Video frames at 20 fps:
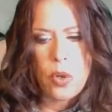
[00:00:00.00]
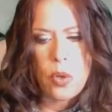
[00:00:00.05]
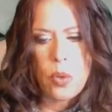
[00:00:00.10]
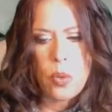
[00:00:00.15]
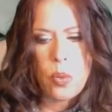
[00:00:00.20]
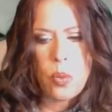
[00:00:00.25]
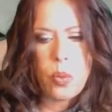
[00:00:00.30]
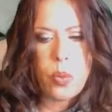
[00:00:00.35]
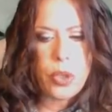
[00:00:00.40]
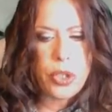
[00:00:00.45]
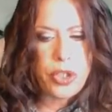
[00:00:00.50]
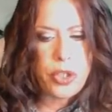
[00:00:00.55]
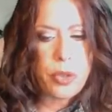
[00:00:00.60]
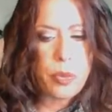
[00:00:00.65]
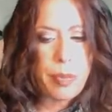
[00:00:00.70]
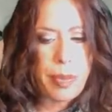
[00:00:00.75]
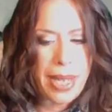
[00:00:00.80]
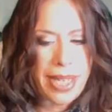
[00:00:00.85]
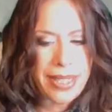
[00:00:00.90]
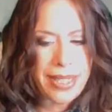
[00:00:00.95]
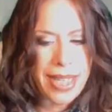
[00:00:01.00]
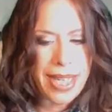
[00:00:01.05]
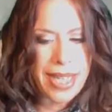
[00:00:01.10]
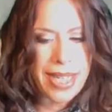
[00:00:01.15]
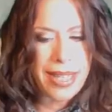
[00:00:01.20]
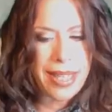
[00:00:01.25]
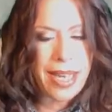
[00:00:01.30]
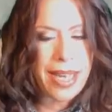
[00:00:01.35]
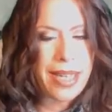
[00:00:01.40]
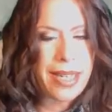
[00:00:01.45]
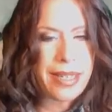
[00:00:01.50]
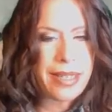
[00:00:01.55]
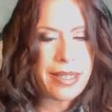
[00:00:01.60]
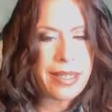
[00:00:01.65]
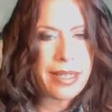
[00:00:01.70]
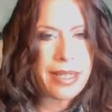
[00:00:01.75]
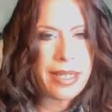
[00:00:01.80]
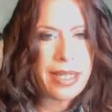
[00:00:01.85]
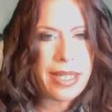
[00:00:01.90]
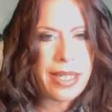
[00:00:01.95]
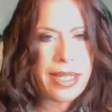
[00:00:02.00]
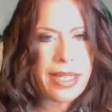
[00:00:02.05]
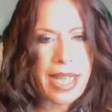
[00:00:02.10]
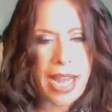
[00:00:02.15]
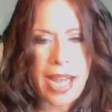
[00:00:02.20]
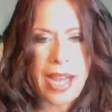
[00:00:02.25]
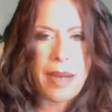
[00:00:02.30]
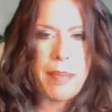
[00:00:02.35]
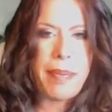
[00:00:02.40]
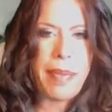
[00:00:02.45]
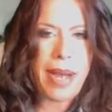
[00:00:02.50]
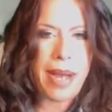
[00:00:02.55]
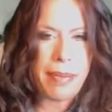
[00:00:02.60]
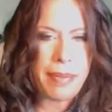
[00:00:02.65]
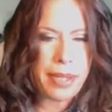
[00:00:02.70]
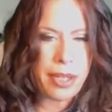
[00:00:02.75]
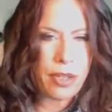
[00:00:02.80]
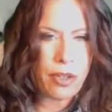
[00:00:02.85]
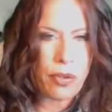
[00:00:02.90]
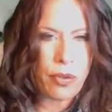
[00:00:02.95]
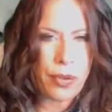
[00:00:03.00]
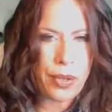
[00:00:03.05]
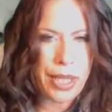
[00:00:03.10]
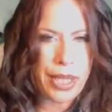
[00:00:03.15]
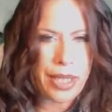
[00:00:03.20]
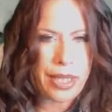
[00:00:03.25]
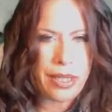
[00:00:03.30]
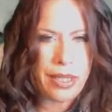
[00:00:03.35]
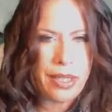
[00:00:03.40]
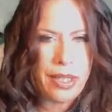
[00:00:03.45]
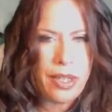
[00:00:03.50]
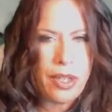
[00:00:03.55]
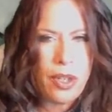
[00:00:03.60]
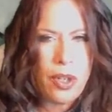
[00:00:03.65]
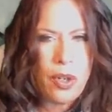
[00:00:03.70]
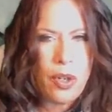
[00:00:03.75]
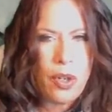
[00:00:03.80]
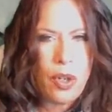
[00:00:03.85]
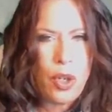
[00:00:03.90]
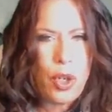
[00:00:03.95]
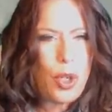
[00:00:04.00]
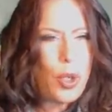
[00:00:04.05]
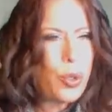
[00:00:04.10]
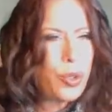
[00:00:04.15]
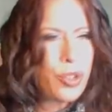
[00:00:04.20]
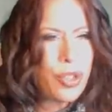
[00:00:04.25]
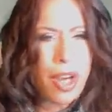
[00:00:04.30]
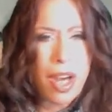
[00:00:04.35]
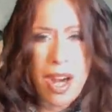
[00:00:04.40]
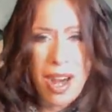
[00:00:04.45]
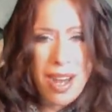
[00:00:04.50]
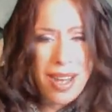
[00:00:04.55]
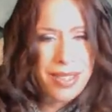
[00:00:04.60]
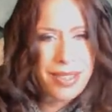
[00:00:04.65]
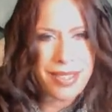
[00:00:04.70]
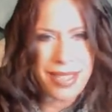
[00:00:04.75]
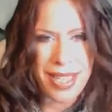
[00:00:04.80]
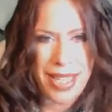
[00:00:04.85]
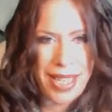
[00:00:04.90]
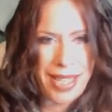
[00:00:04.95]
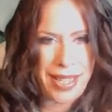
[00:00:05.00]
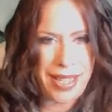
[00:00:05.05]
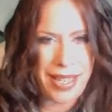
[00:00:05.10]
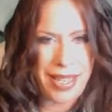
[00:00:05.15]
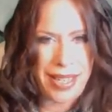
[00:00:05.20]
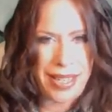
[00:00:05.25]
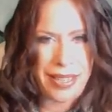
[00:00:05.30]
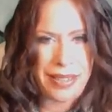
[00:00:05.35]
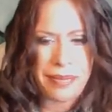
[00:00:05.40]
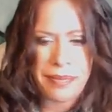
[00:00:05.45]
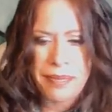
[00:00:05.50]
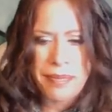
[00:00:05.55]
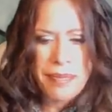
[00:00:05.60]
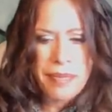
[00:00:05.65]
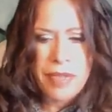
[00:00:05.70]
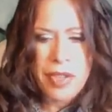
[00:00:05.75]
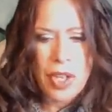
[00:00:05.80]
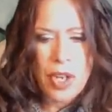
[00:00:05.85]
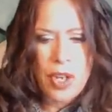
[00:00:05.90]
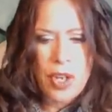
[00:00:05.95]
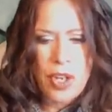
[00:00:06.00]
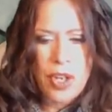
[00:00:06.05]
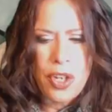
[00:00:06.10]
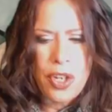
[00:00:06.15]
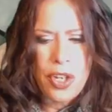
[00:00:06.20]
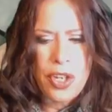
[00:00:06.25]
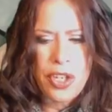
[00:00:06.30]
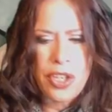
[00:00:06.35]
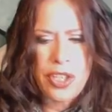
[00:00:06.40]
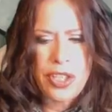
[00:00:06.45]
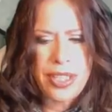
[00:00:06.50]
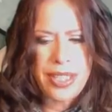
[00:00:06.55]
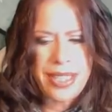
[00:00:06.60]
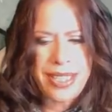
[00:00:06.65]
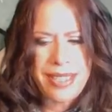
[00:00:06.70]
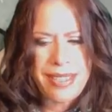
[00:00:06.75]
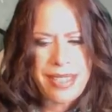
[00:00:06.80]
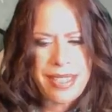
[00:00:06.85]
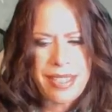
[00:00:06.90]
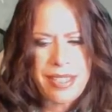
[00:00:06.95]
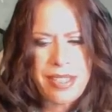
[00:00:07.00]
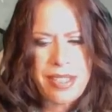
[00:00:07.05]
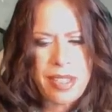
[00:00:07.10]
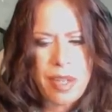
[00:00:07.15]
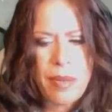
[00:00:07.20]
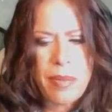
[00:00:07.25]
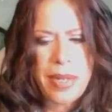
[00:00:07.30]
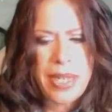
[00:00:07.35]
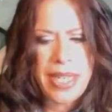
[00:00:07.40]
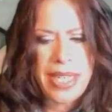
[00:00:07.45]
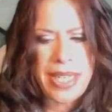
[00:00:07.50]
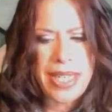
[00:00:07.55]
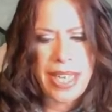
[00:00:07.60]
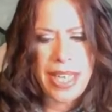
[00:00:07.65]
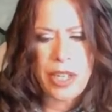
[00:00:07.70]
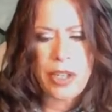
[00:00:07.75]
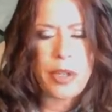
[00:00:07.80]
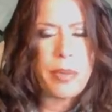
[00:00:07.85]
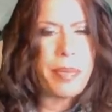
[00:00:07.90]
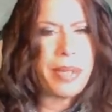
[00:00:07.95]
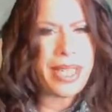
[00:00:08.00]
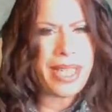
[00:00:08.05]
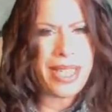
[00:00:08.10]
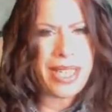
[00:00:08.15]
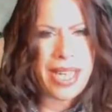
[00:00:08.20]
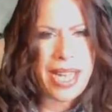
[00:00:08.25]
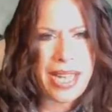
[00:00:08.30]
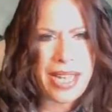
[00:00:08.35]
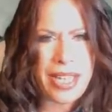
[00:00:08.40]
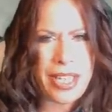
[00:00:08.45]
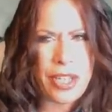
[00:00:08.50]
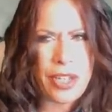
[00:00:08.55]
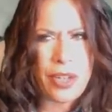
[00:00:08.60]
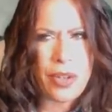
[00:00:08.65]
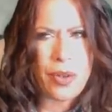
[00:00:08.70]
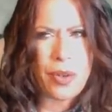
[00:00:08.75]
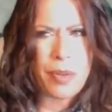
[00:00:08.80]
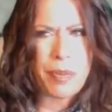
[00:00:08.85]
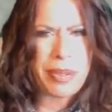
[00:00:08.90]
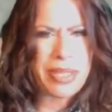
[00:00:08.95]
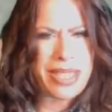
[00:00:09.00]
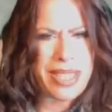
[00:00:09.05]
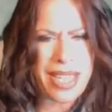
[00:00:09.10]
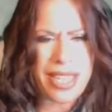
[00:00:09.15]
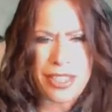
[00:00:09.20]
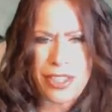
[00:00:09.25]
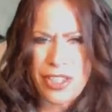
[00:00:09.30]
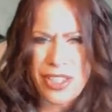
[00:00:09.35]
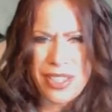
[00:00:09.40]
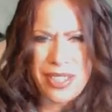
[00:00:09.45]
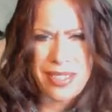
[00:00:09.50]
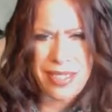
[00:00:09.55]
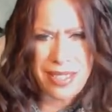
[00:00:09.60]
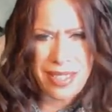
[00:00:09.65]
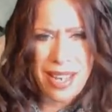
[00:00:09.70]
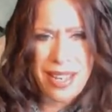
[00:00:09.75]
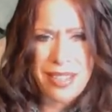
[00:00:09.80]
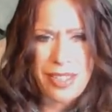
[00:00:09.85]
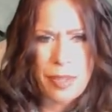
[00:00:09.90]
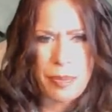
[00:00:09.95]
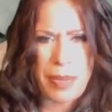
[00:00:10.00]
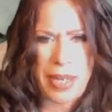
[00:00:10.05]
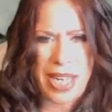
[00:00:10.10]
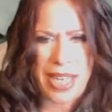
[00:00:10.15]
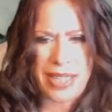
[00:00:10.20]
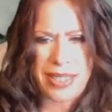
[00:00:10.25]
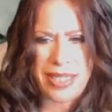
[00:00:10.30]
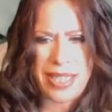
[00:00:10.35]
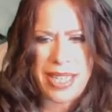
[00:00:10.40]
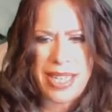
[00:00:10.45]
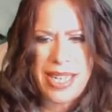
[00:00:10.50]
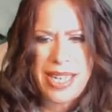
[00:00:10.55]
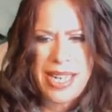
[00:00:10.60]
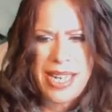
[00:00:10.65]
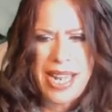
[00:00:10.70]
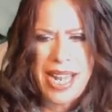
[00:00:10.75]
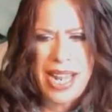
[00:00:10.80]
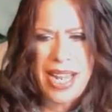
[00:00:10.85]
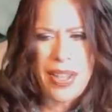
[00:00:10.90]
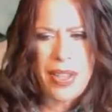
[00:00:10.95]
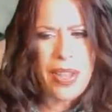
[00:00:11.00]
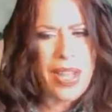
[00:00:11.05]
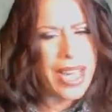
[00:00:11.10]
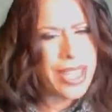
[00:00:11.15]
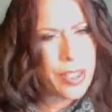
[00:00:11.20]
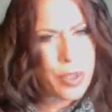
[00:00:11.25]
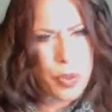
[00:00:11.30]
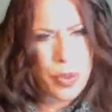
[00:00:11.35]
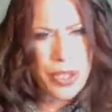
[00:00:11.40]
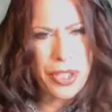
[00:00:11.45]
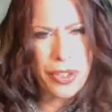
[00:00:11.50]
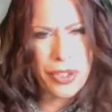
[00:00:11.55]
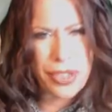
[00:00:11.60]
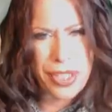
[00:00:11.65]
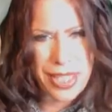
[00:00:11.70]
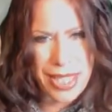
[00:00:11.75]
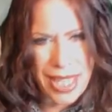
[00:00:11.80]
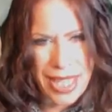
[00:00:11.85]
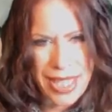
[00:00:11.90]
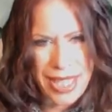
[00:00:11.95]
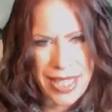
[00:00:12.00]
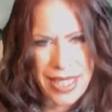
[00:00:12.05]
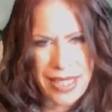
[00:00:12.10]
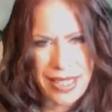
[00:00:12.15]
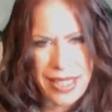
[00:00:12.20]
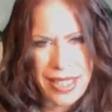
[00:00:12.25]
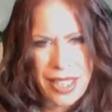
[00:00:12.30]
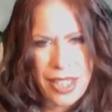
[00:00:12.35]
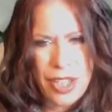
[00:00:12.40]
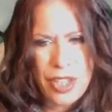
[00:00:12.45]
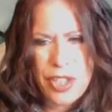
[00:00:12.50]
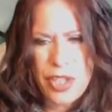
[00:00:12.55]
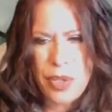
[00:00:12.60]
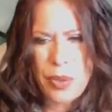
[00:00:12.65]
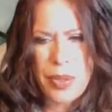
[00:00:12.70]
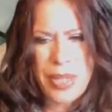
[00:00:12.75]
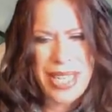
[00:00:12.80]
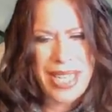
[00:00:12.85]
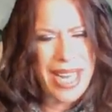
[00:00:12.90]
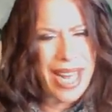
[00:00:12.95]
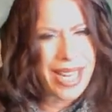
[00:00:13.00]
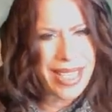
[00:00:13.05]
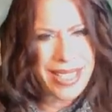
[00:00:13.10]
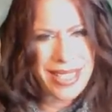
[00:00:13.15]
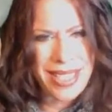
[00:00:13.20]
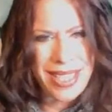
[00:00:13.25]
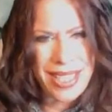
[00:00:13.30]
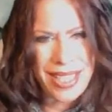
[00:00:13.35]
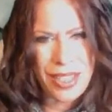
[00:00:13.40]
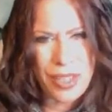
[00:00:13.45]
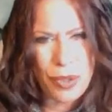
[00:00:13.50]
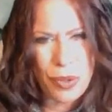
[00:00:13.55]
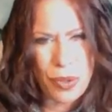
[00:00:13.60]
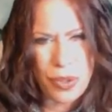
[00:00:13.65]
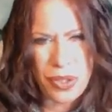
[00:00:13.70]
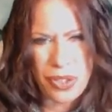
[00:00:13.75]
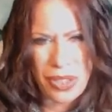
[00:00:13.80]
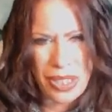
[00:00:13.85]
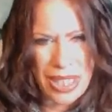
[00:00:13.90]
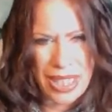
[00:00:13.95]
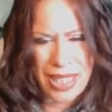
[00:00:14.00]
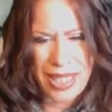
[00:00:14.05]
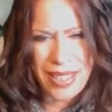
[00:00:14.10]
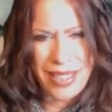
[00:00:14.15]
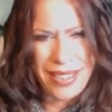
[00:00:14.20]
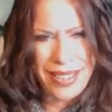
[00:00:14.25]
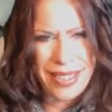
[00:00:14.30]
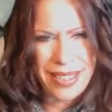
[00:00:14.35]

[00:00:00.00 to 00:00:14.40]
Would you bet like that? Yeah, Bobby agreed. Who talks like that? You, this is someone that could be, you know, a potential suspect. And that's what you're saying to a 19 year old kid?